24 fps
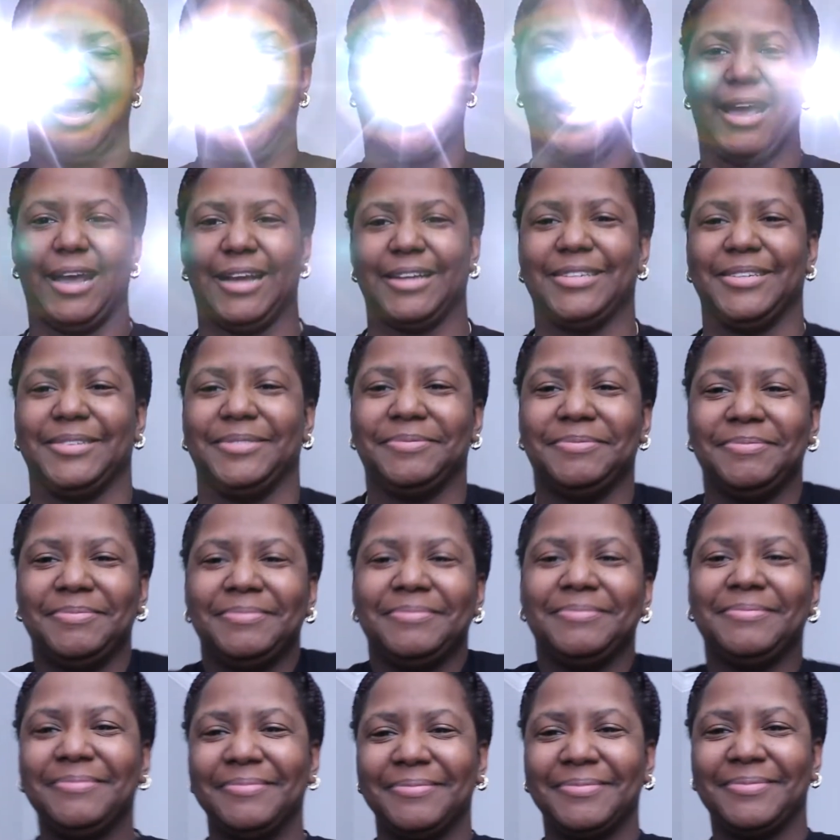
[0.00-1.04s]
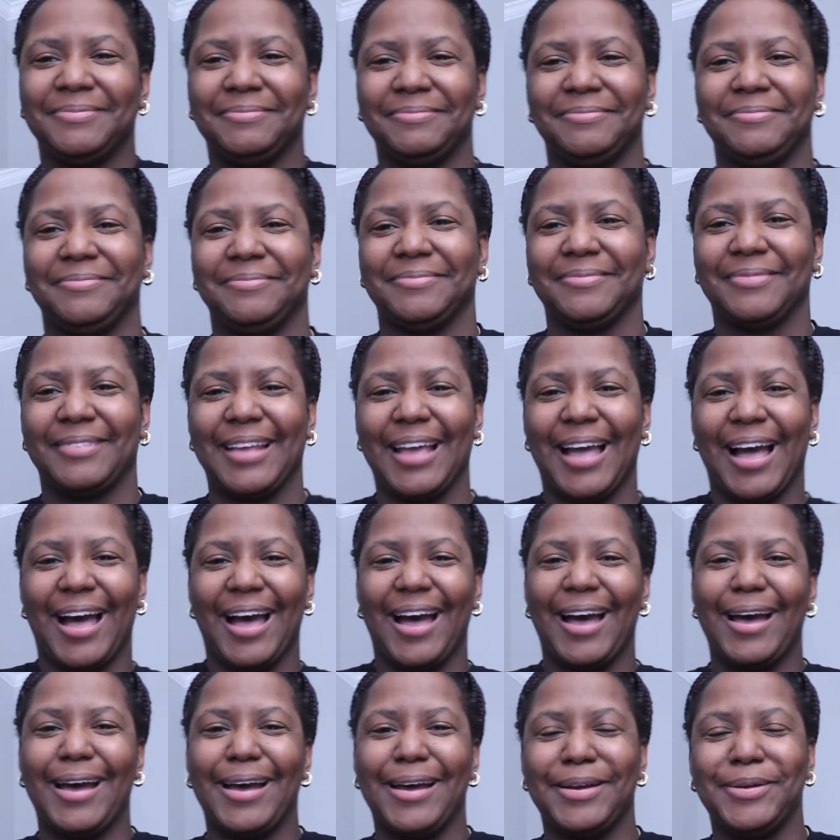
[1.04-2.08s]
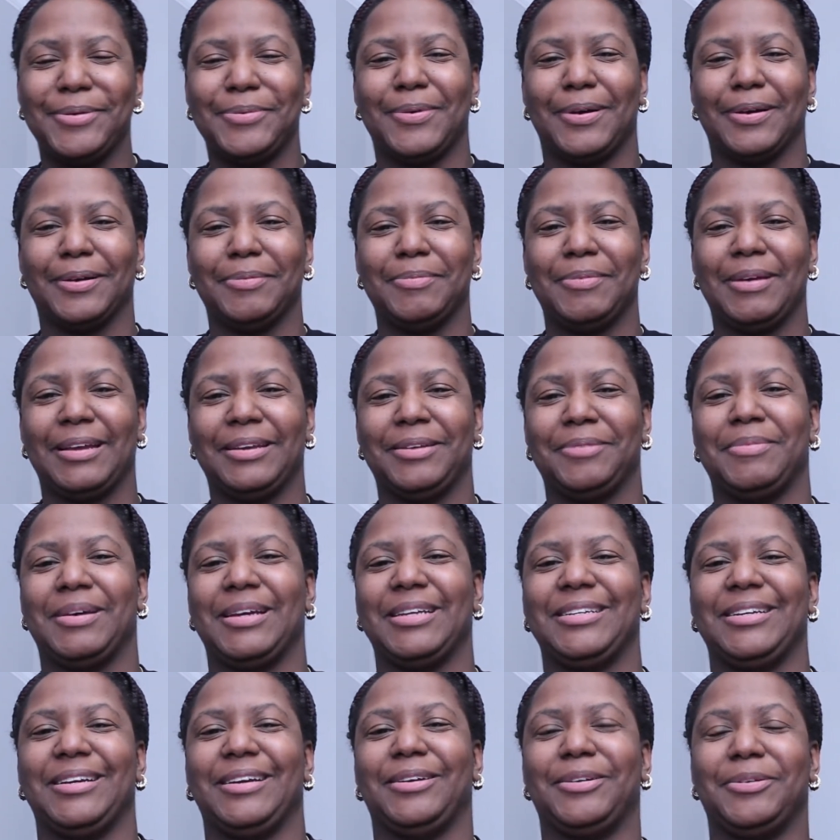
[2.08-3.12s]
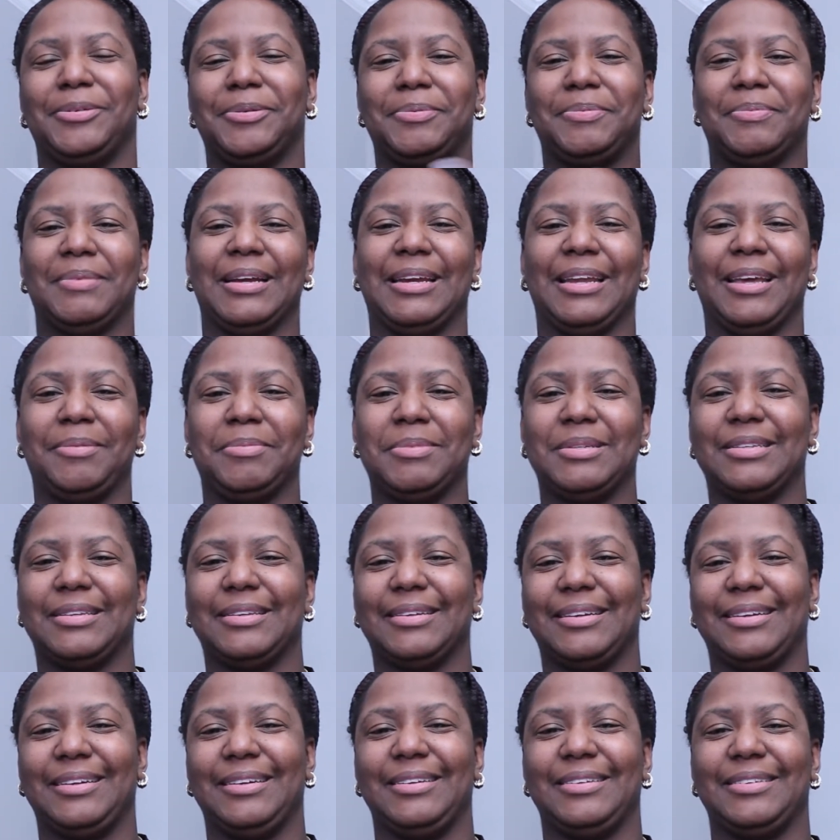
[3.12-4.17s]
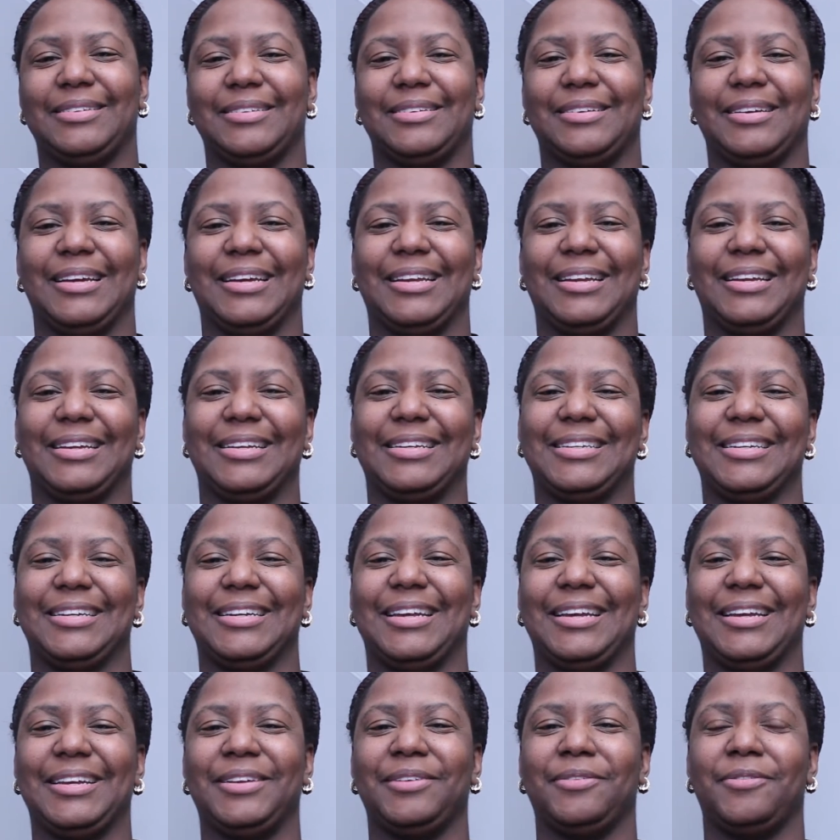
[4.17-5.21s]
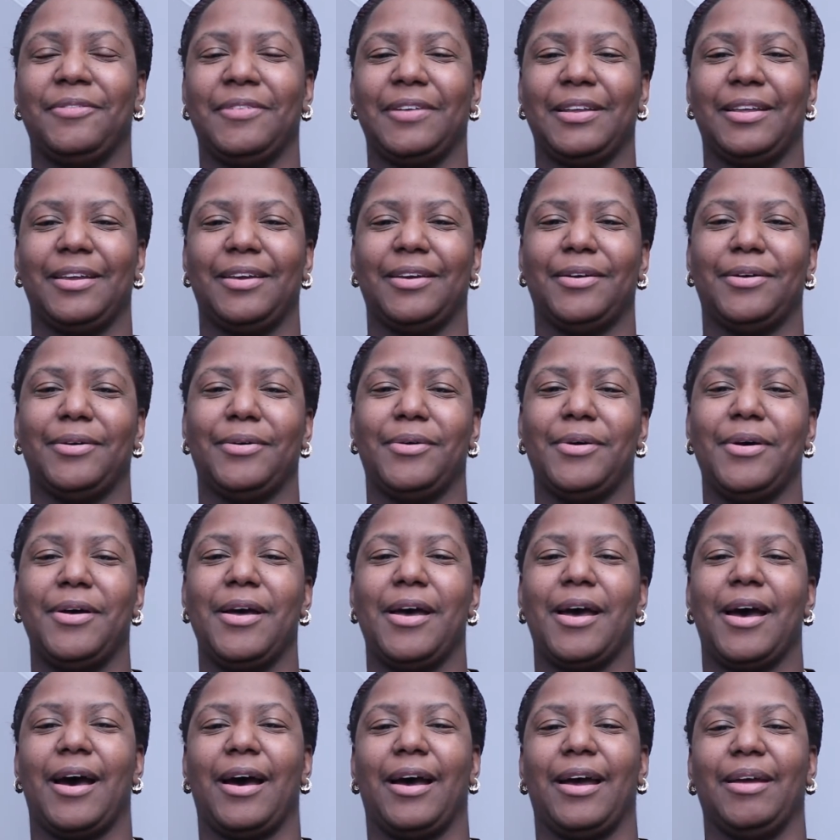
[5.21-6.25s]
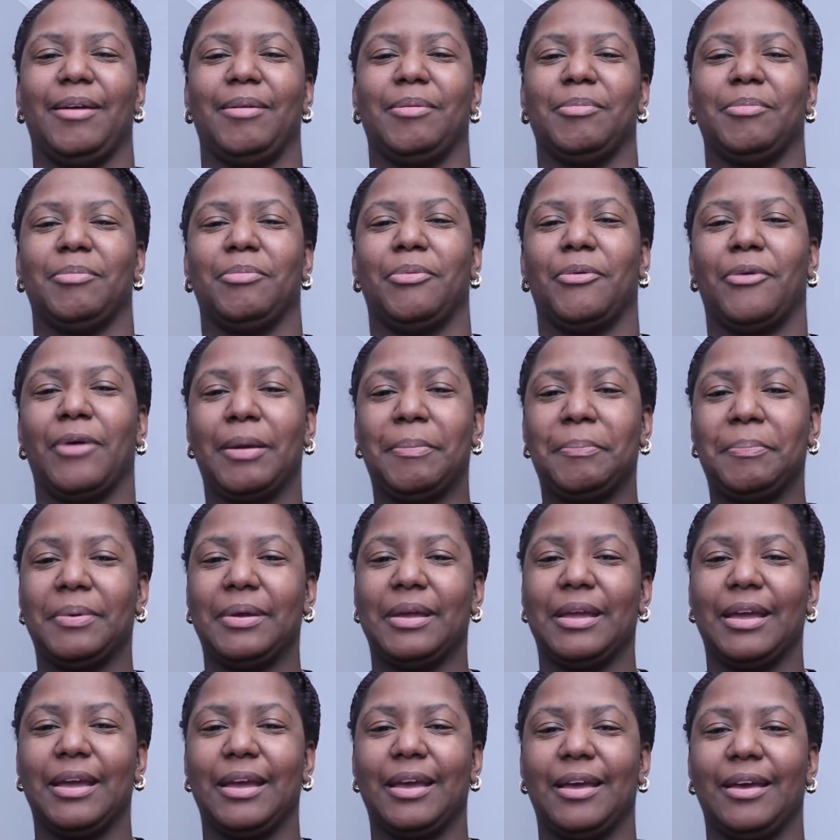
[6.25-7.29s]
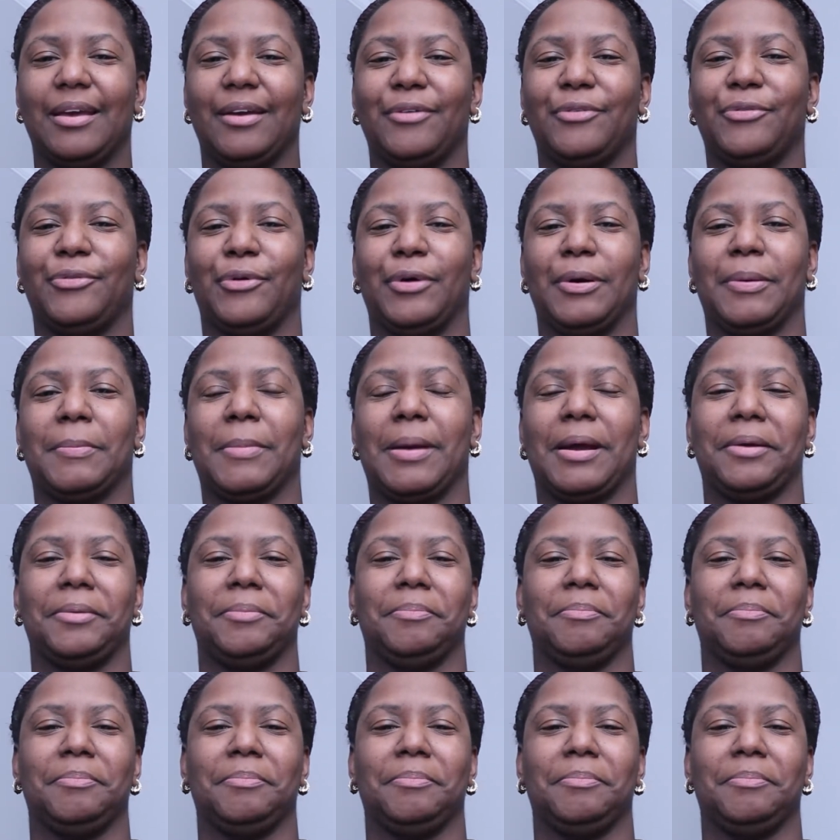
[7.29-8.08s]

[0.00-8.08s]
Action. Hi, welcome back to my channel. My name is LaKeisha, and in today's video I am prepping for my